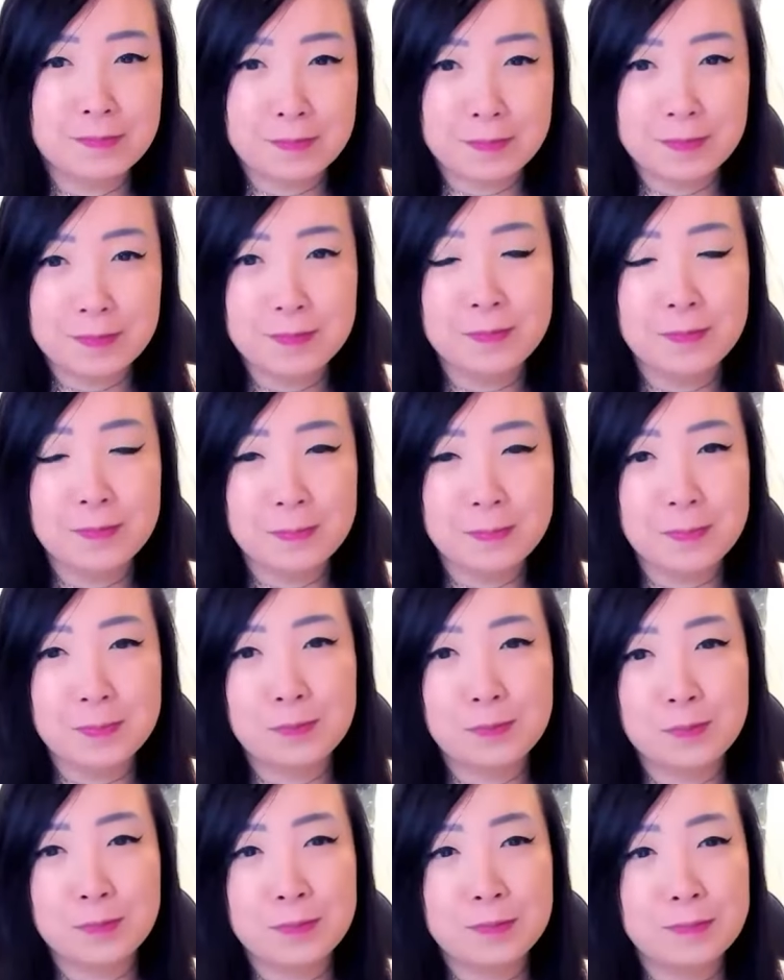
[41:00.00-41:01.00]

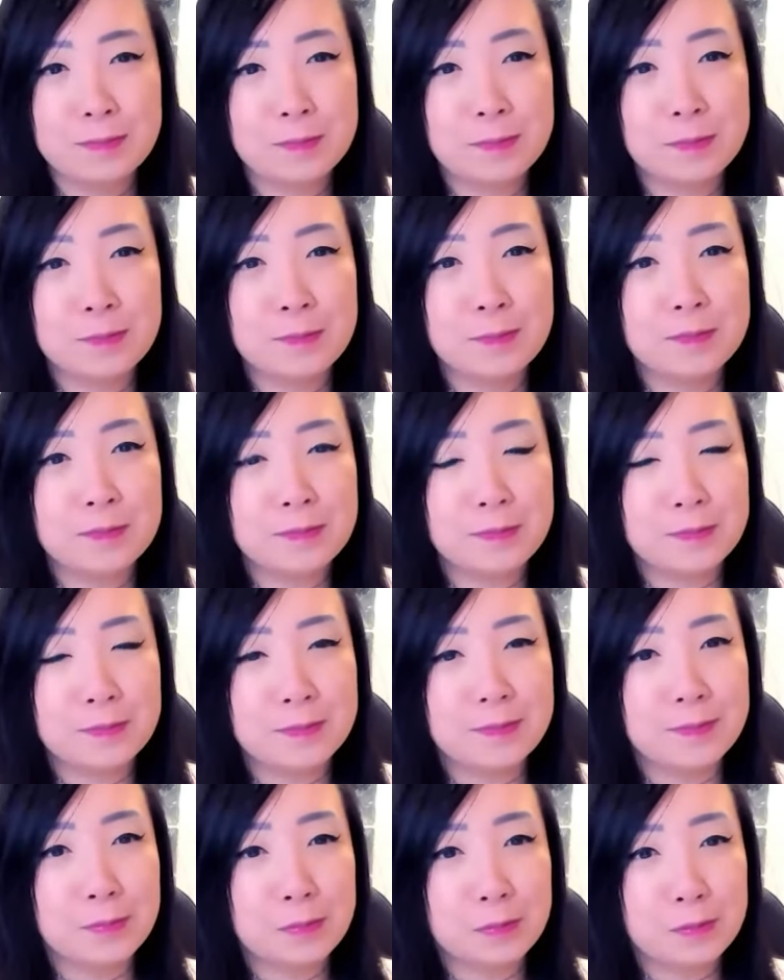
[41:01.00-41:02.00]

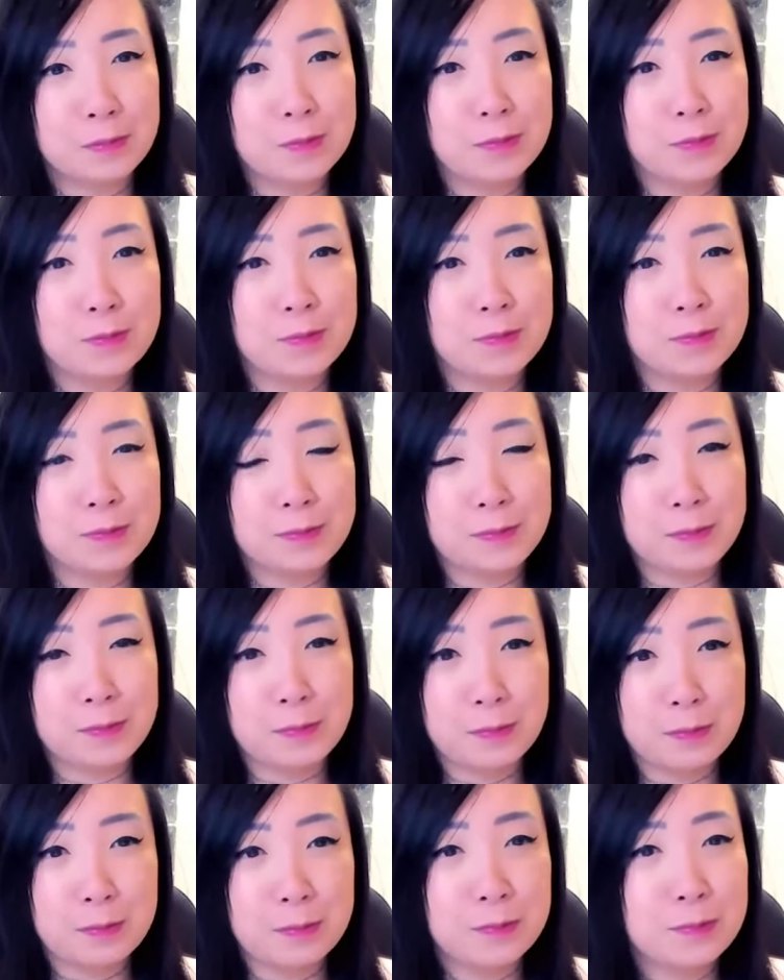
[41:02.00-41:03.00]

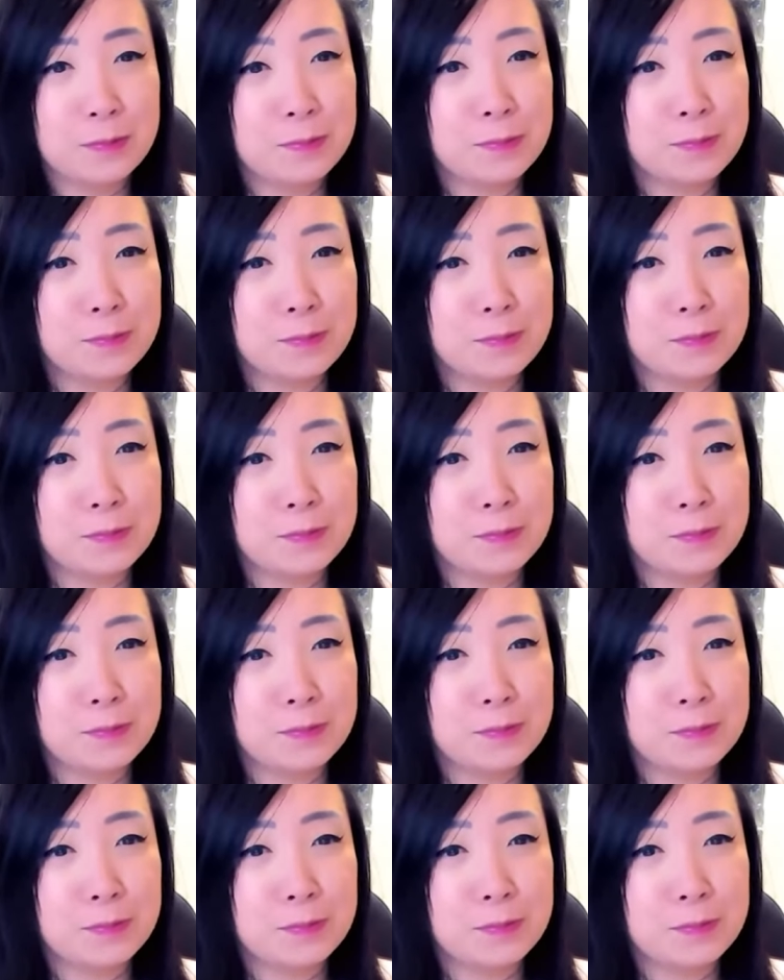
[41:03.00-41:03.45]
This person isn't speaking.